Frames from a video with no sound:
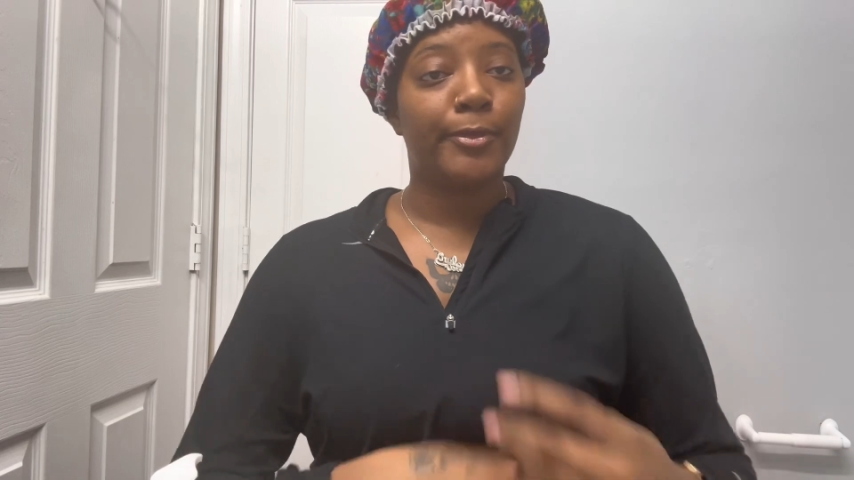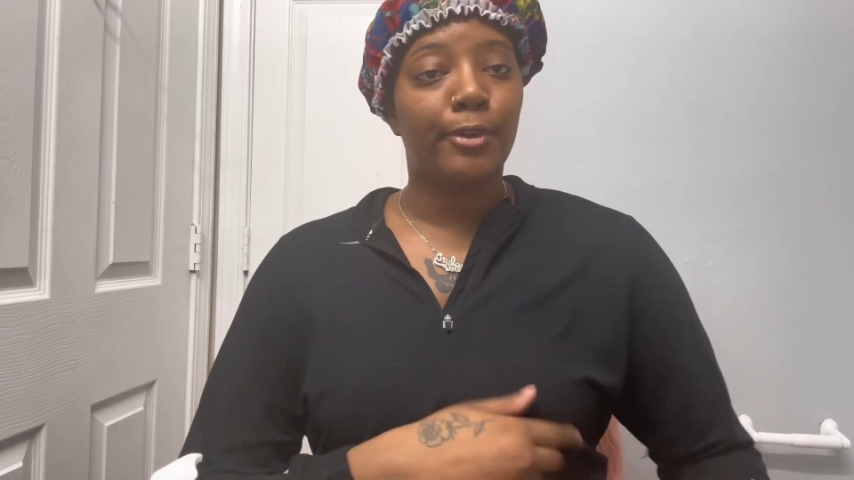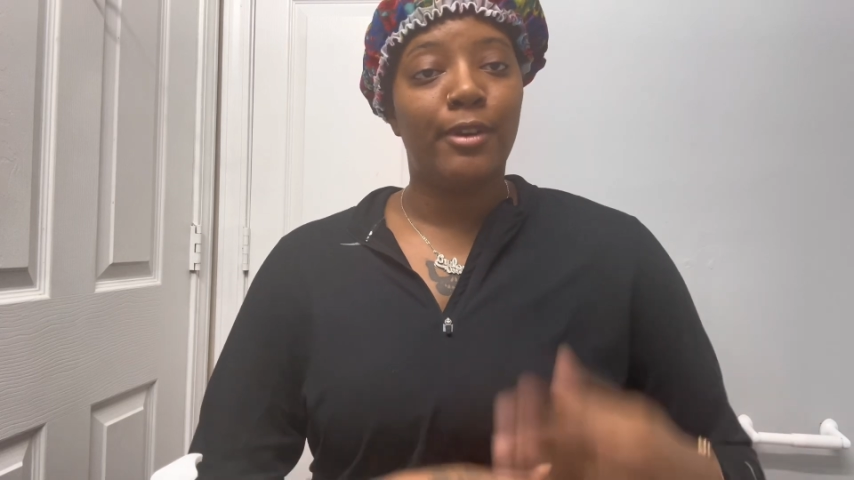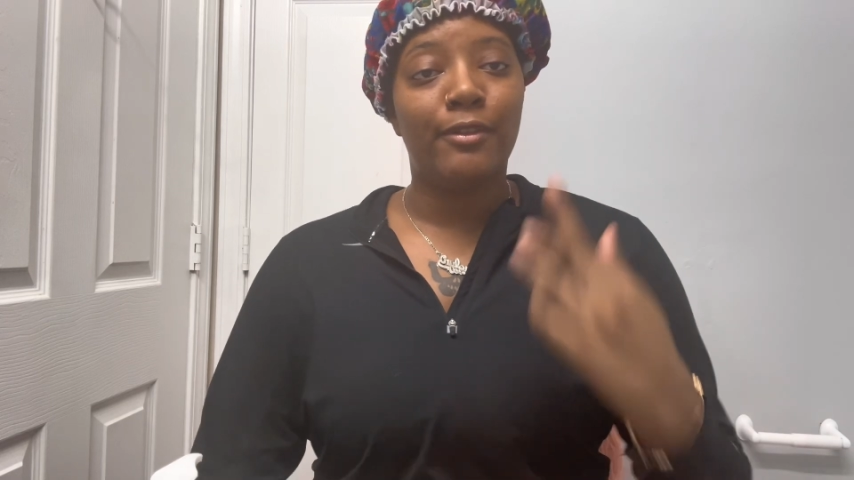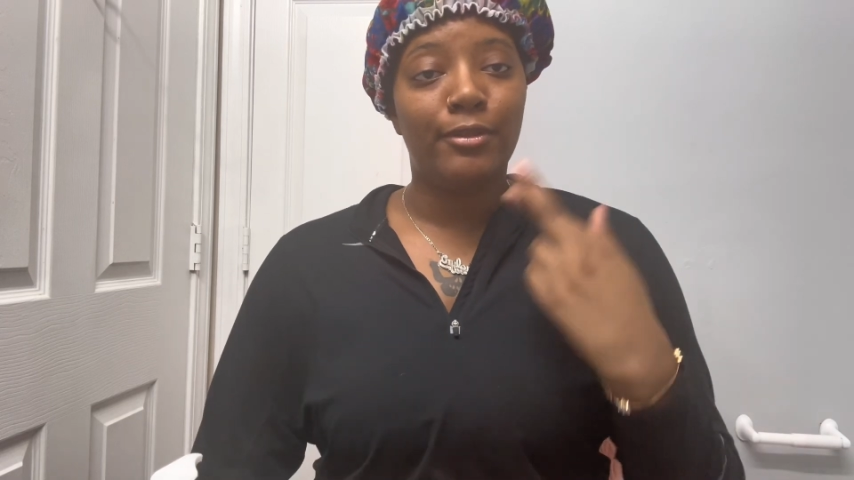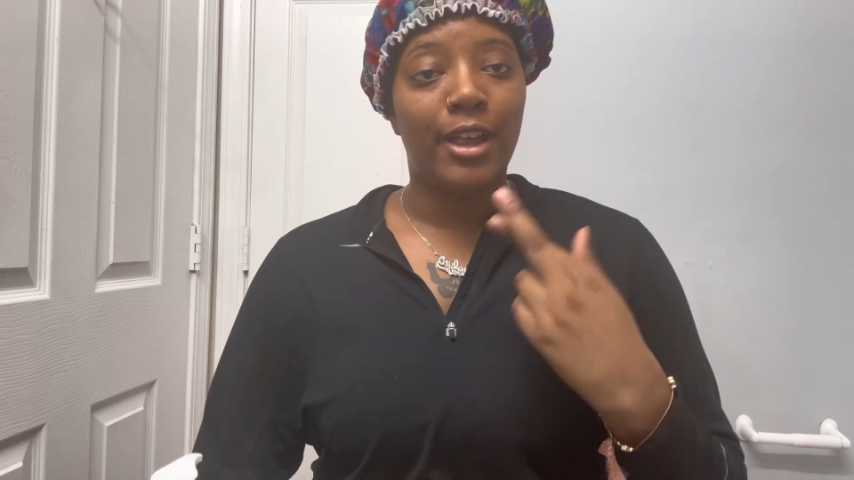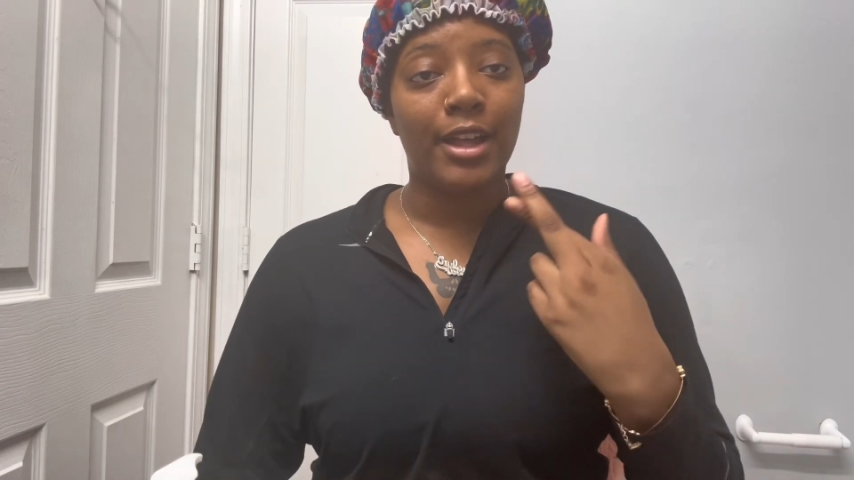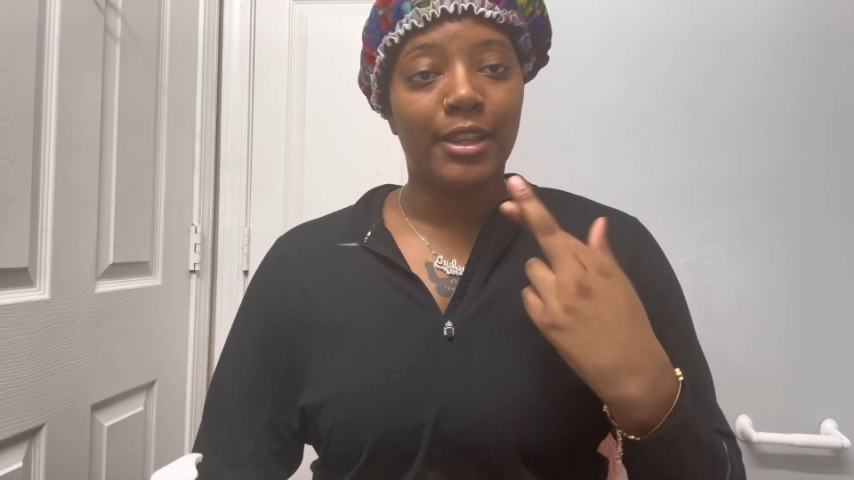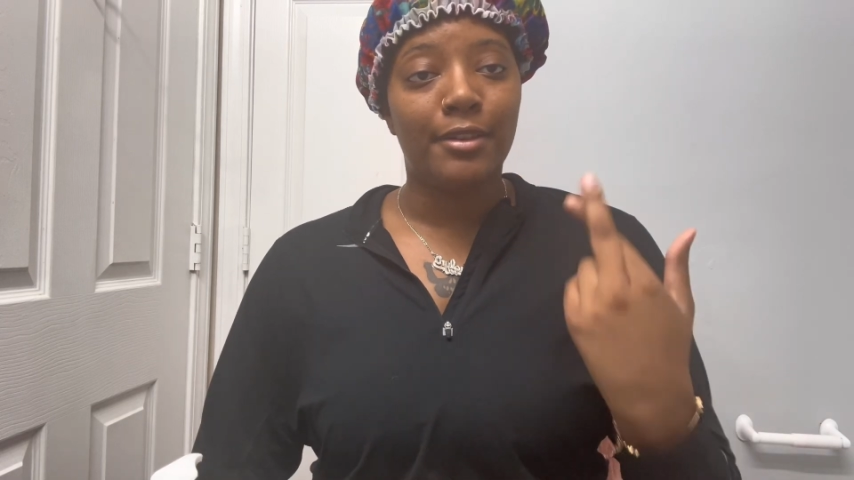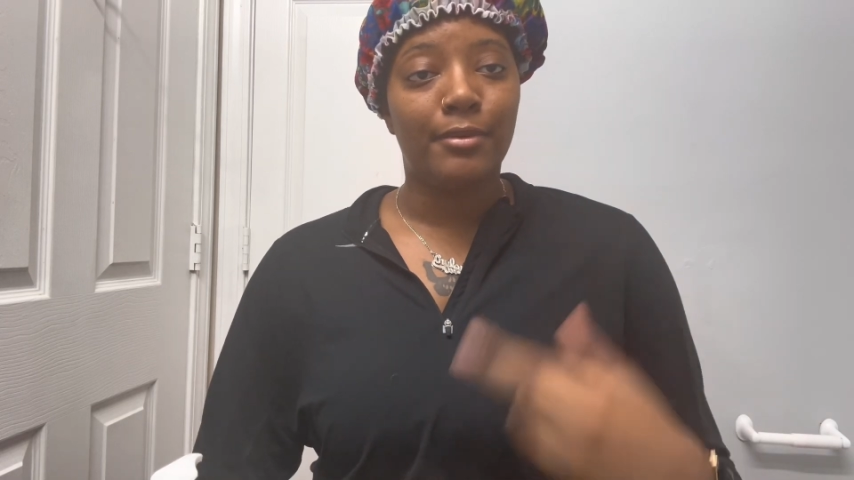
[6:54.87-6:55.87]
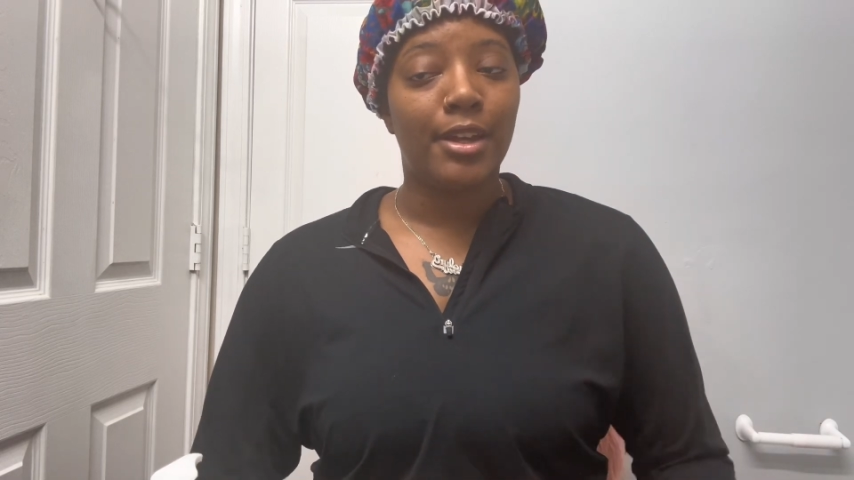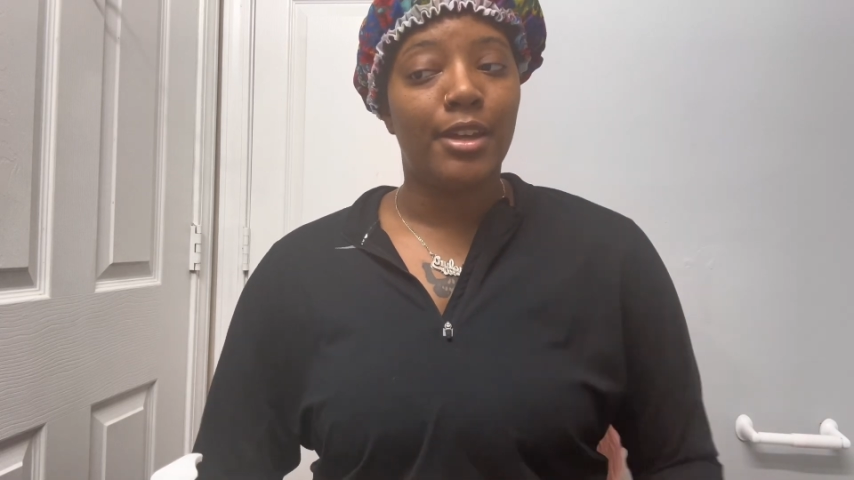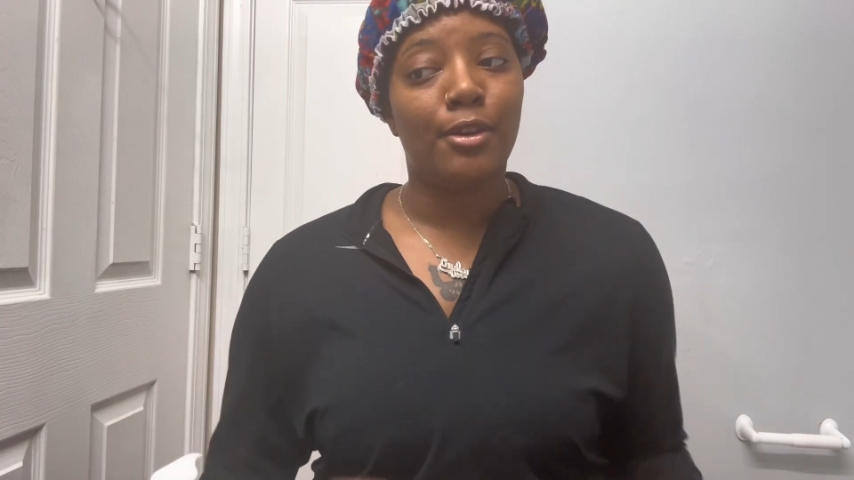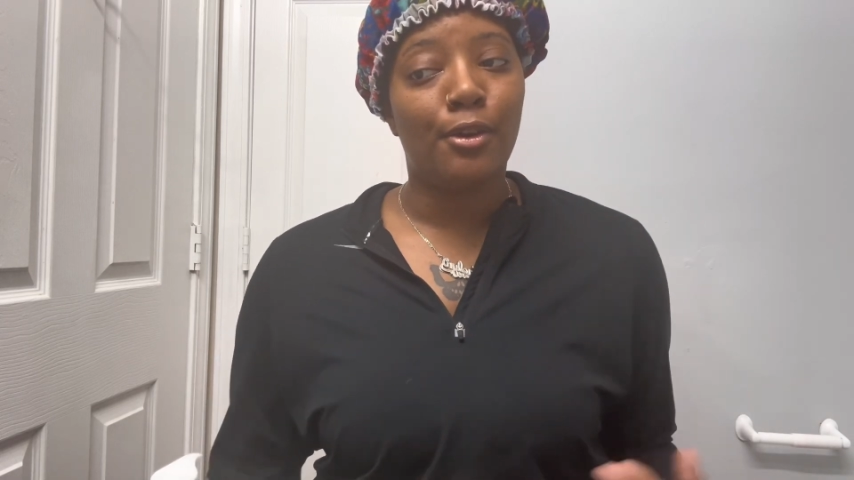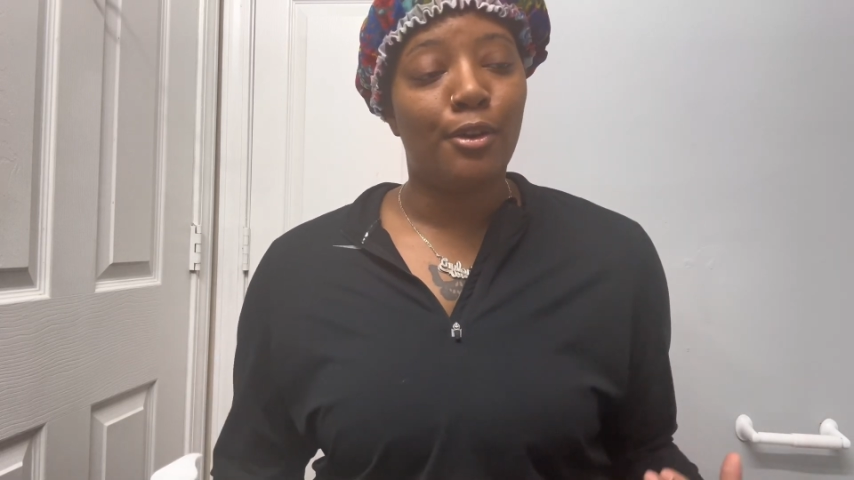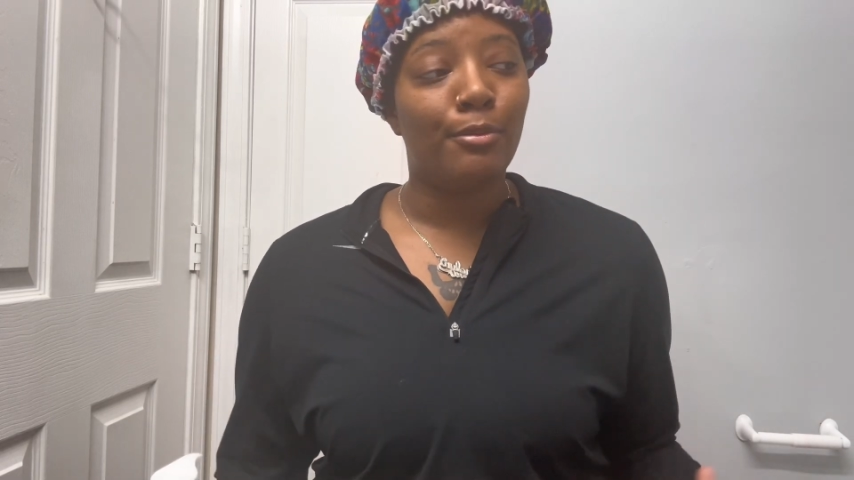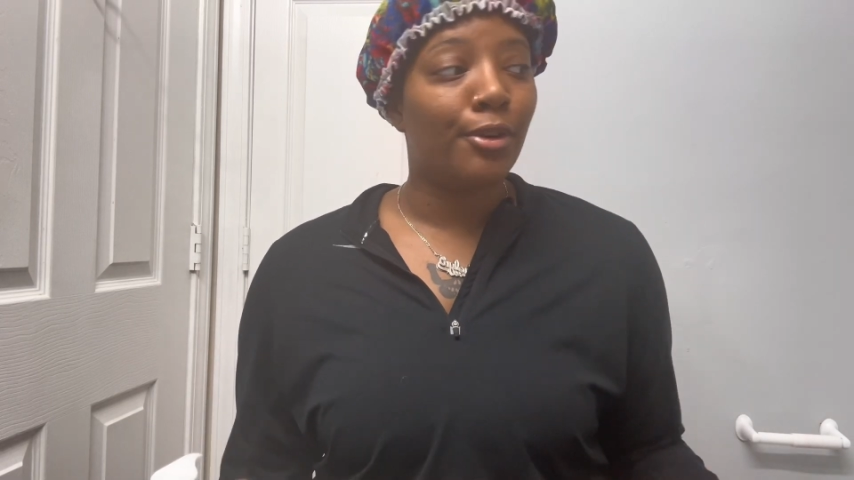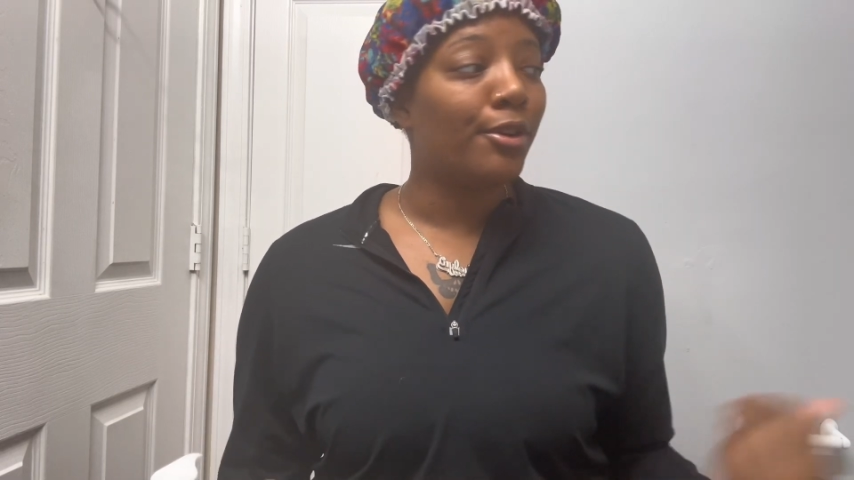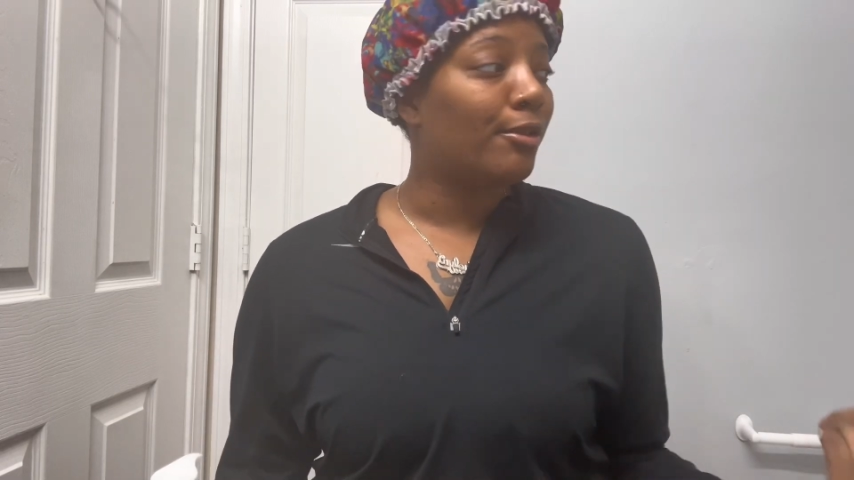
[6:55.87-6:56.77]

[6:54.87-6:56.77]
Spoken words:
whoever you locked in with, your homegirl,